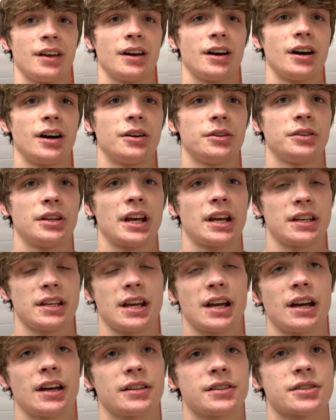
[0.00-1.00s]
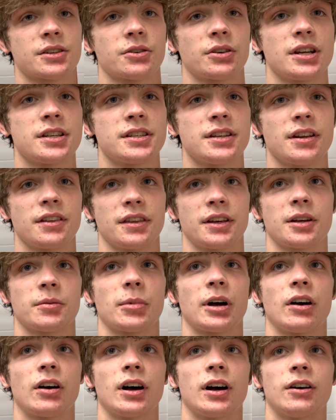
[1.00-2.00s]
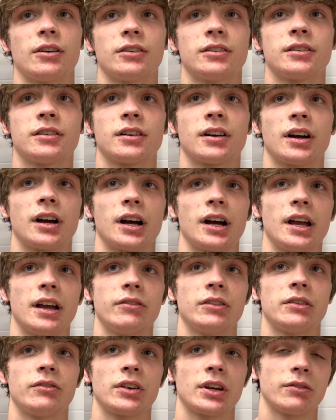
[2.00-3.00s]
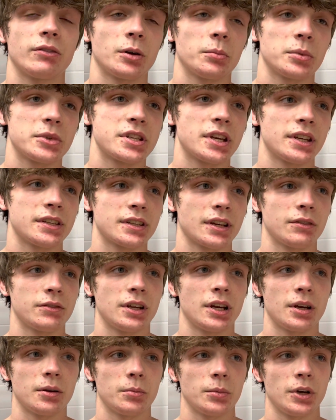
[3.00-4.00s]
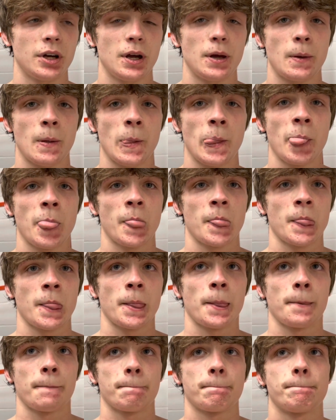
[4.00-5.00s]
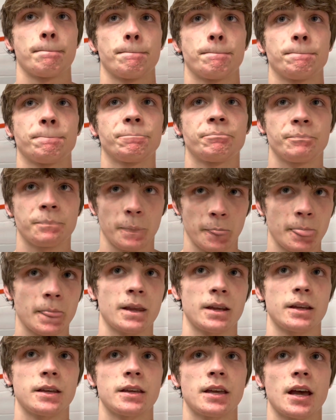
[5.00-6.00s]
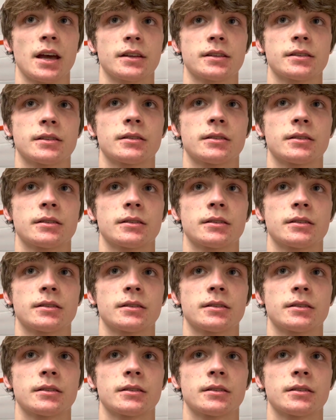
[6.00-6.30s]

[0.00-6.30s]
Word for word: other than that, yeah, it's crazy to think about how I haven't even given up a takedown yet. But but the matches are that close though. Yeah, like